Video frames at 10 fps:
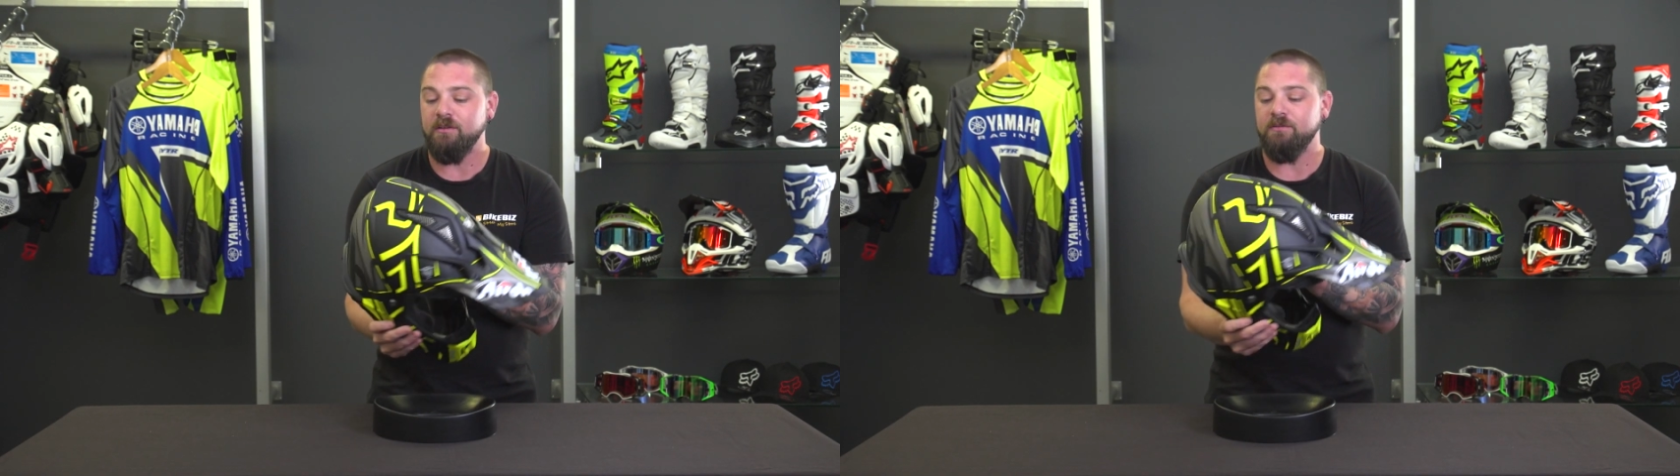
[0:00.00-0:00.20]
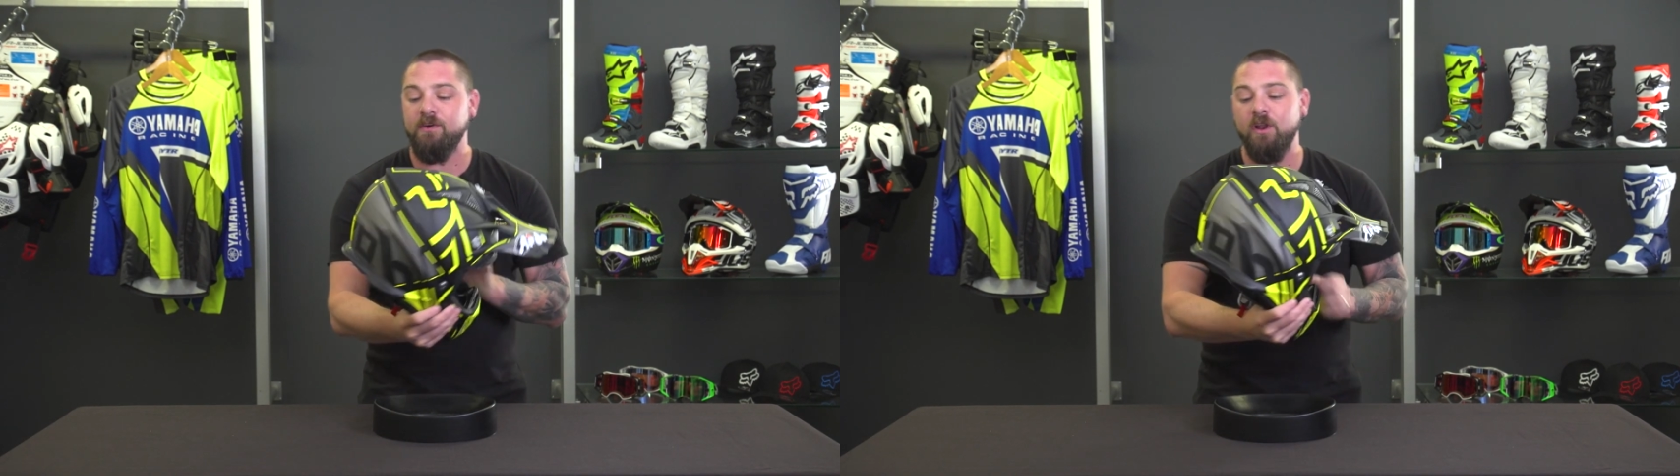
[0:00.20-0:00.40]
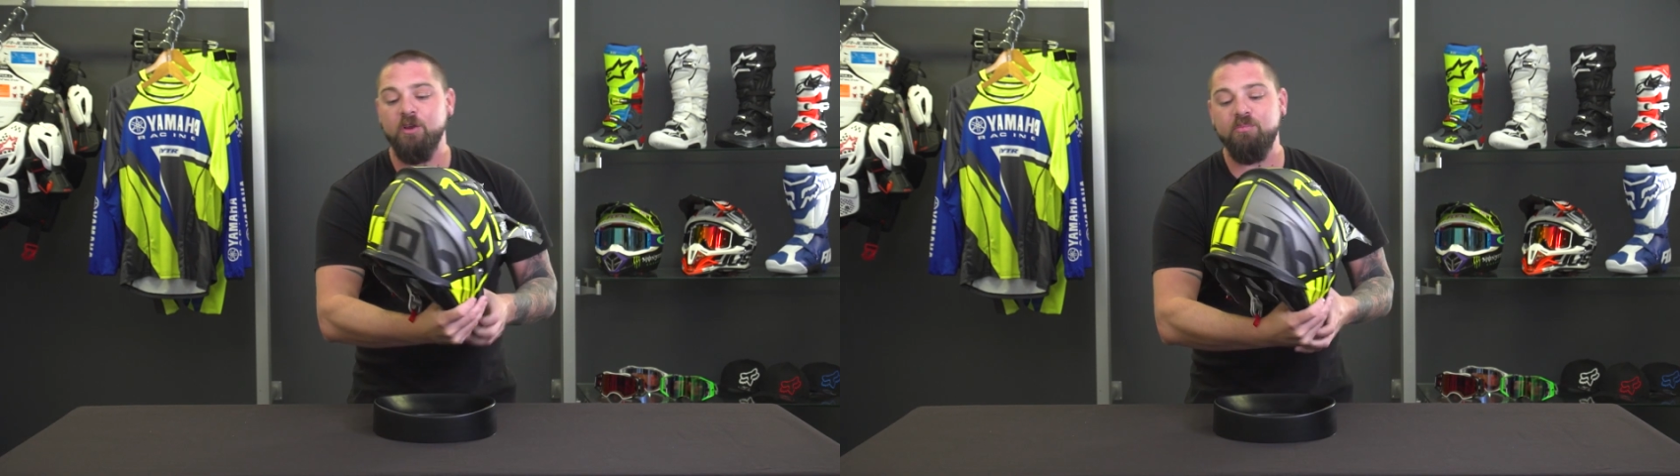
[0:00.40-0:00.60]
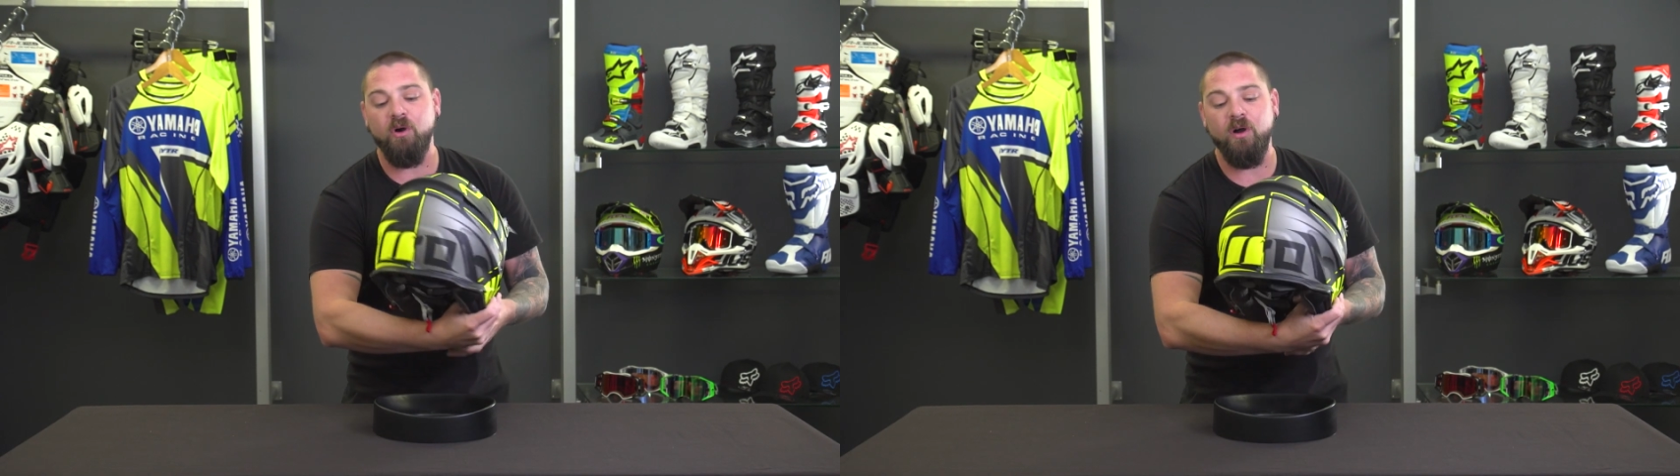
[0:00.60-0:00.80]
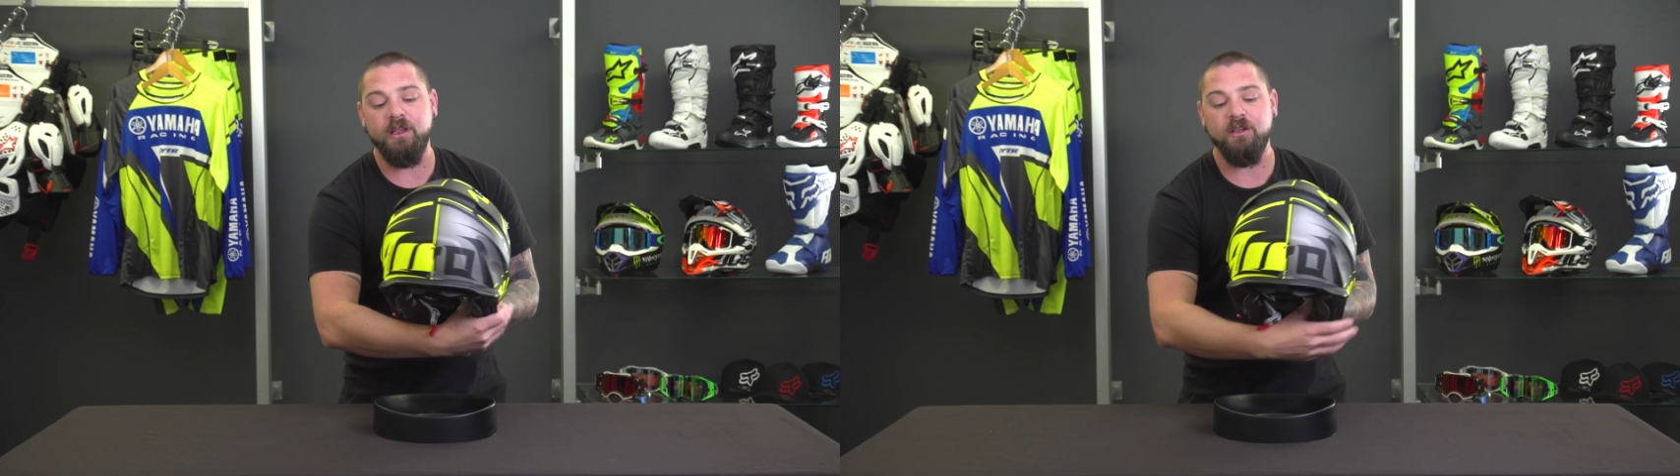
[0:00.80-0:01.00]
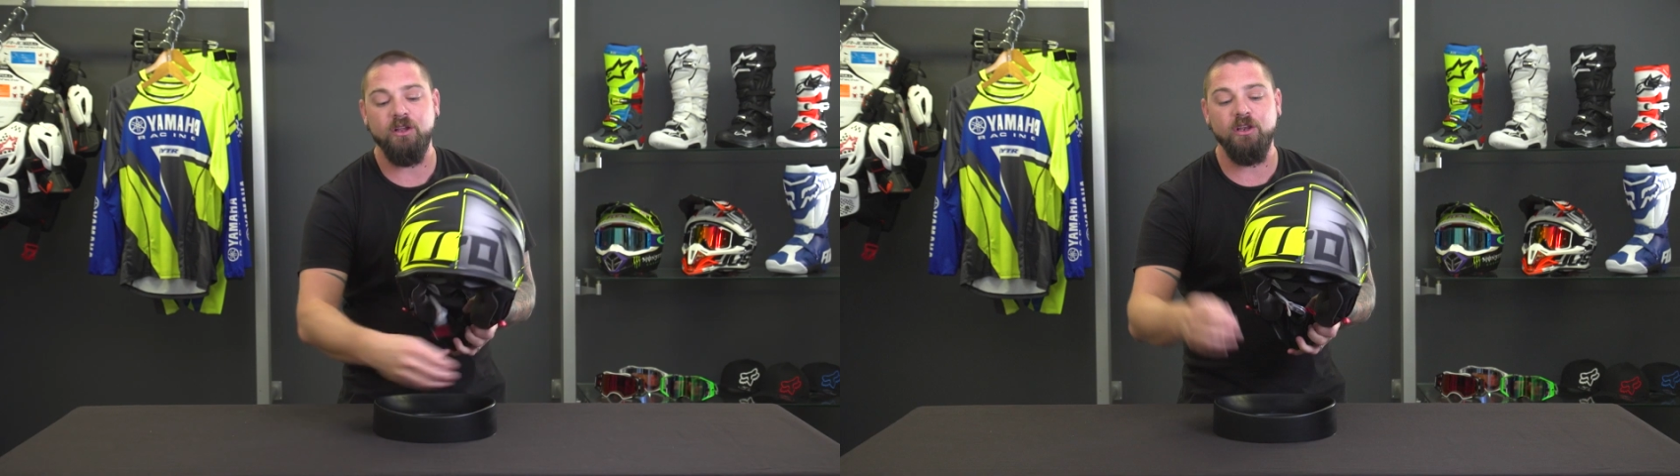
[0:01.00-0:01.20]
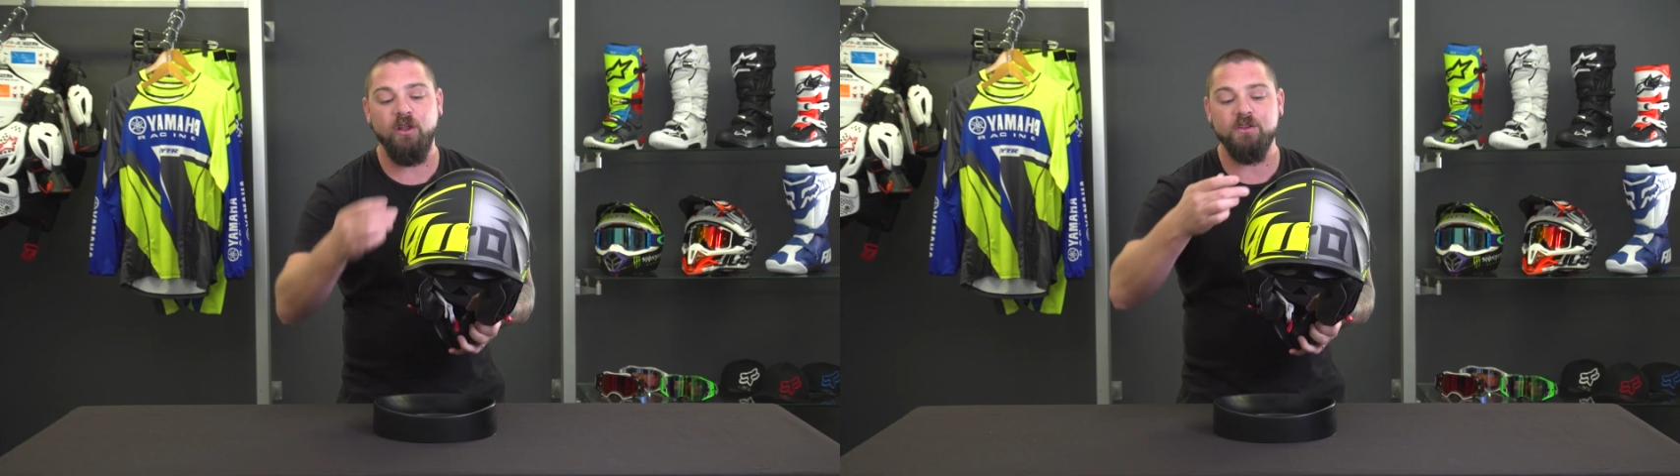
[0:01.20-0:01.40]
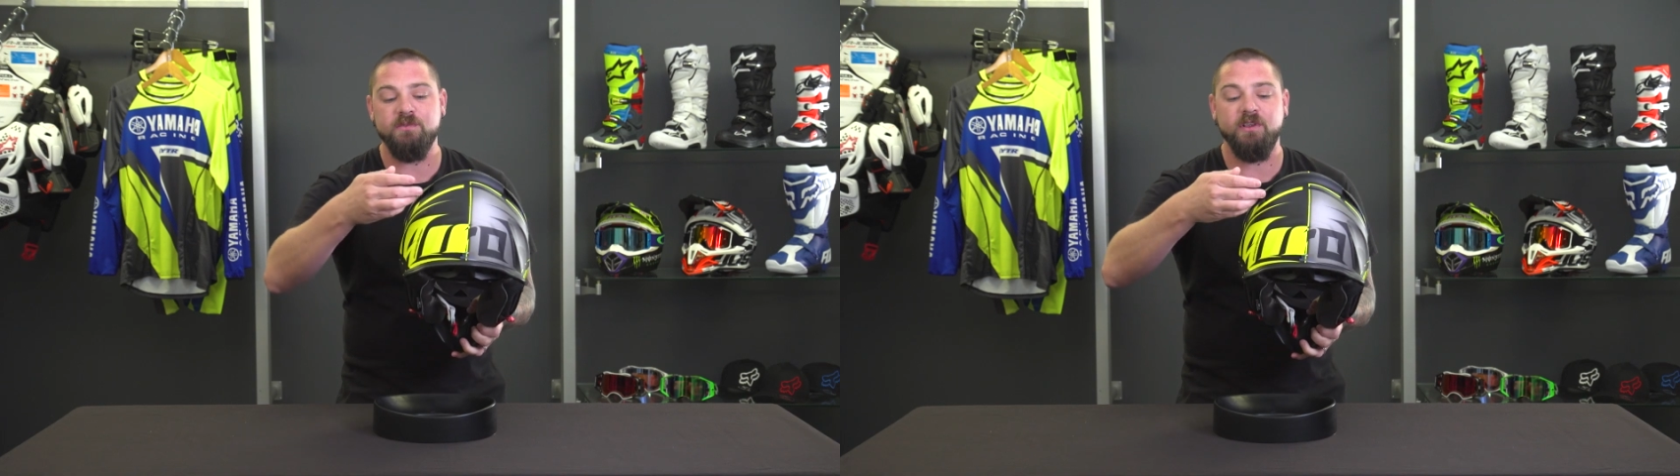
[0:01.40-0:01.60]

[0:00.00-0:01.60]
followed by lots of